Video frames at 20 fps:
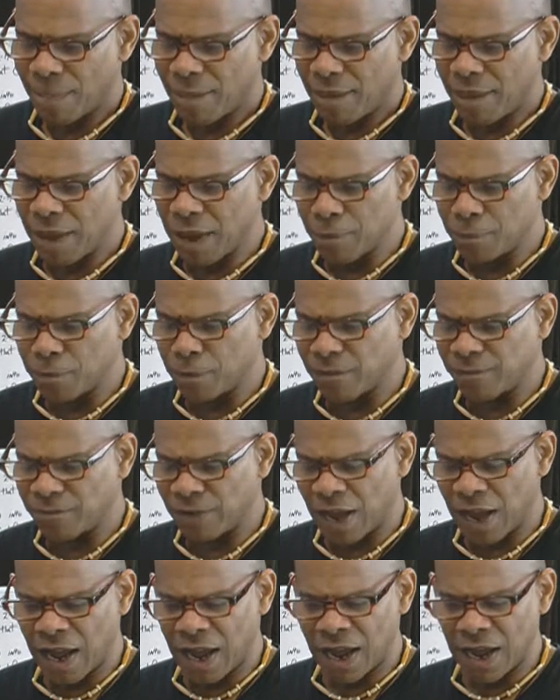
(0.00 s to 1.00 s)
It
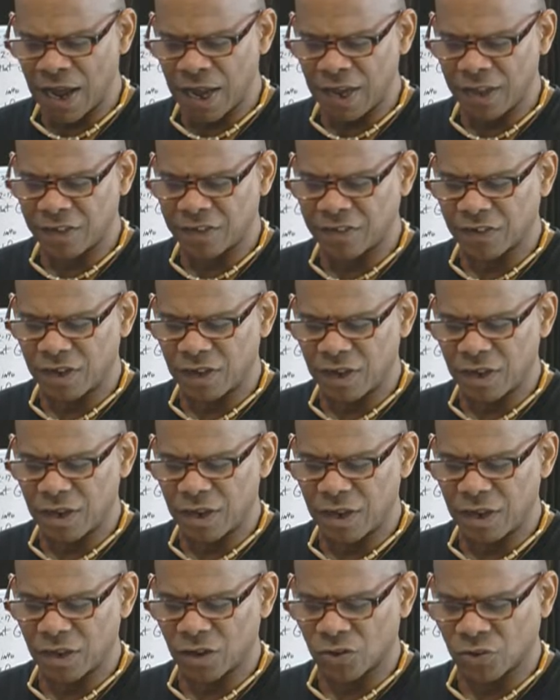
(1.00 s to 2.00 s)
provides
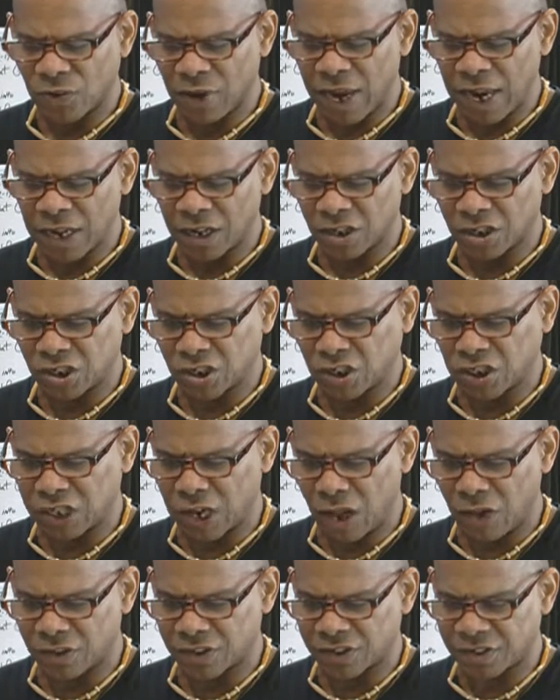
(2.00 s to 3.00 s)
greater
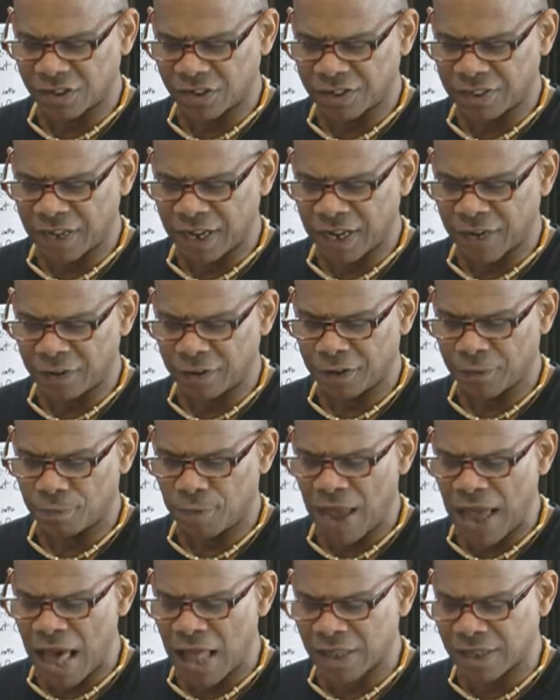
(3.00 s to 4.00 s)
shelter than
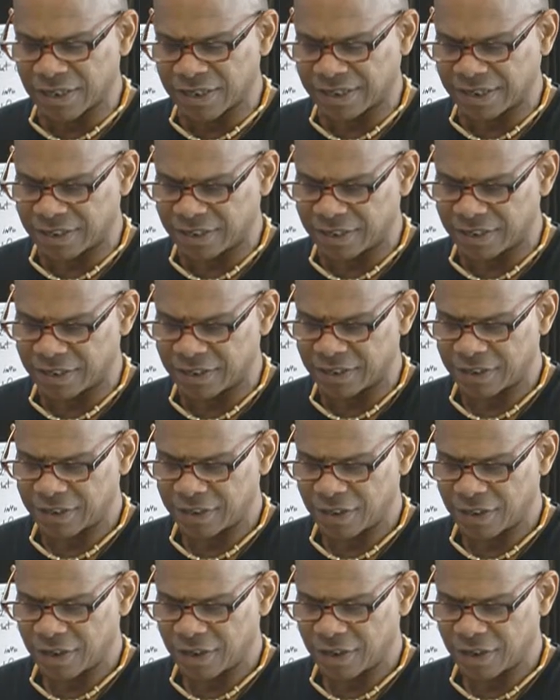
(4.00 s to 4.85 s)
palaces.